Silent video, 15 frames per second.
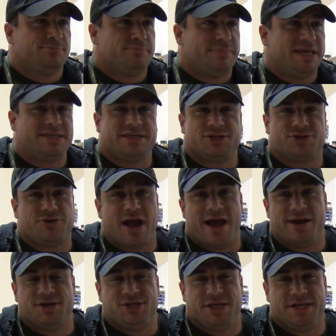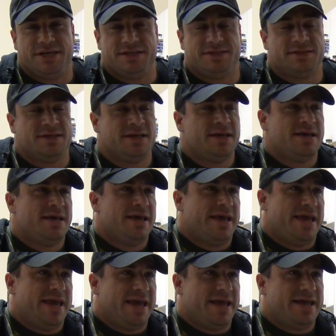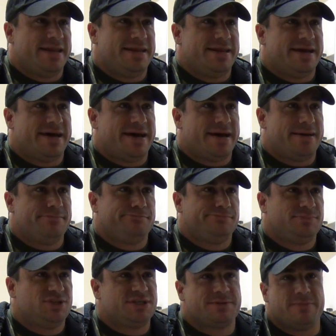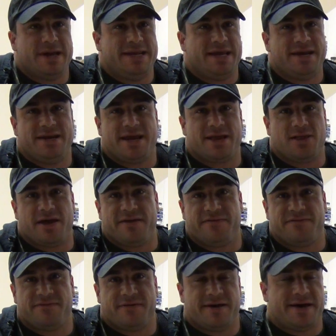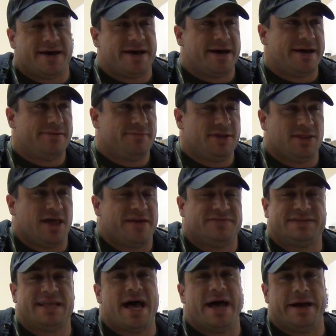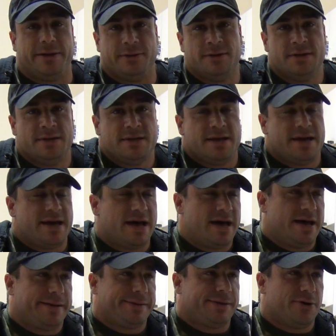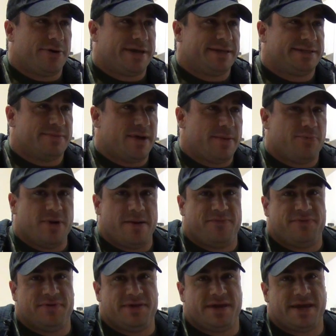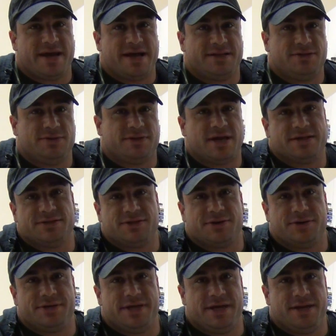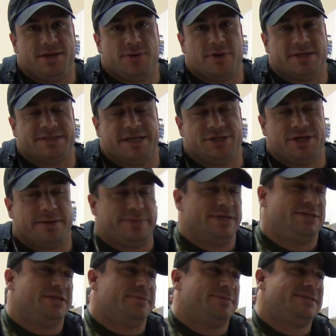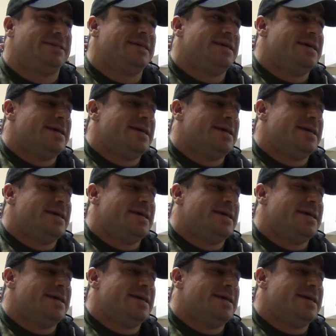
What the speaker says: basic strategies, and just my day-to-day life and lifestyle going into my prep for the 2013 USA Championships.